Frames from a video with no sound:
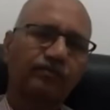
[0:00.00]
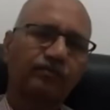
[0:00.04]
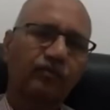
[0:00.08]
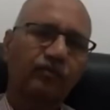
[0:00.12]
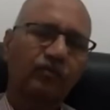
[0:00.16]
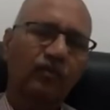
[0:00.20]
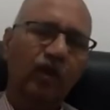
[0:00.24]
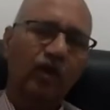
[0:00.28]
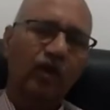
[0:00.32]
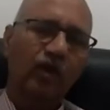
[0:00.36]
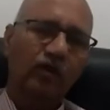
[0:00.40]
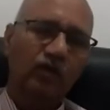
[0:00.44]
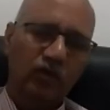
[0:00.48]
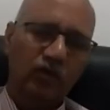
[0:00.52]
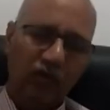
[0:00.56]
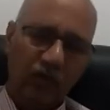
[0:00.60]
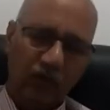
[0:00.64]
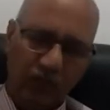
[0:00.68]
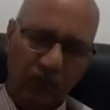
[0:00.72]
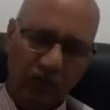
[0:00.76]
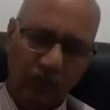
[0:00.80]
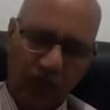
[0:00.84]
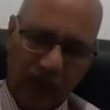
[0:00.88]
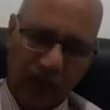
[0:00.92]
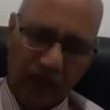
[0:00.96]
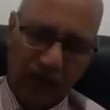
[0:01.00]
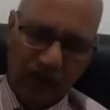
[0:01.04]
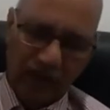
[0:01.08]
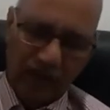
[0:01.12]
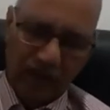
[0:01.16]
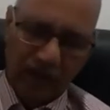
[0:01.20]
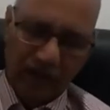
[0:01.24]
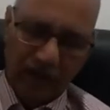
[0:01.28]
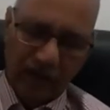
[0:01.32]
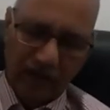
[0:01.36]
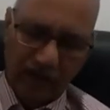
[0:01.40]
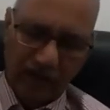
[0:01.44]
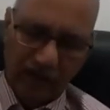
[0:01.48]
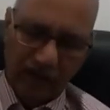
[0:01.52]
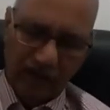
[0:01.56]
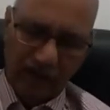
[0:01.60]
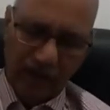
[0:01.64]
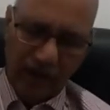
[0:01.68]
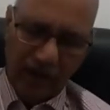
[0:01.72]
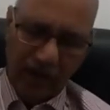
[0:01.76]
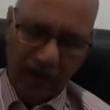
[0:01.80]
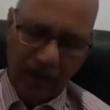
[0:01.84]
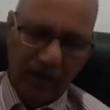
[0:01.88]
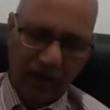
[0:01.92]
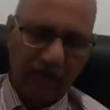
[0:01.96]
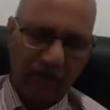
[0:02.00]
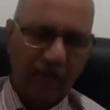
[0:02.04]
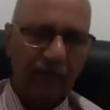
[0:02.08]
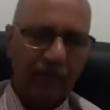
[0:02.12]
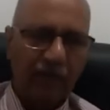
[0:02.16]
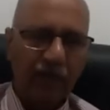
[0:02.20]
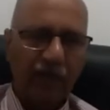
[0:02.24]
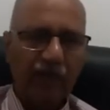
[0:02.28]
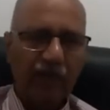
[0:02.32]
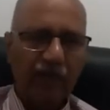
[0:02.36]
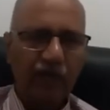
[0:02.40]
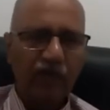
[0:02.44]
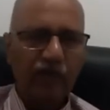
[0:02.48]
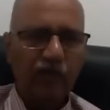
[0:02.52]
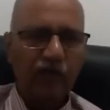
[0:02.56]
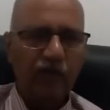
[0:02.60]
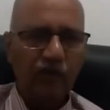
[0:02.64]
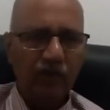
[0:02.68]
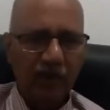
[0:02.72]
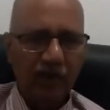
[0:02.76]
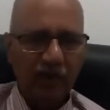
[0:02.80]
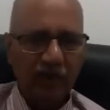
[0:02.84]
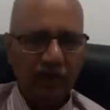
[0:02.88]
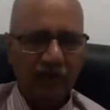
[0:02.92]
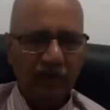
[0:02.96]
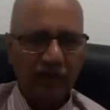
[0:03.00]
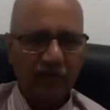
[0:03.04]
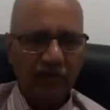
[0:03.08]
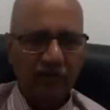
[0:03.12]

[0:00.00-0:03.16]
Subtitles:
So one, that everybody is unique.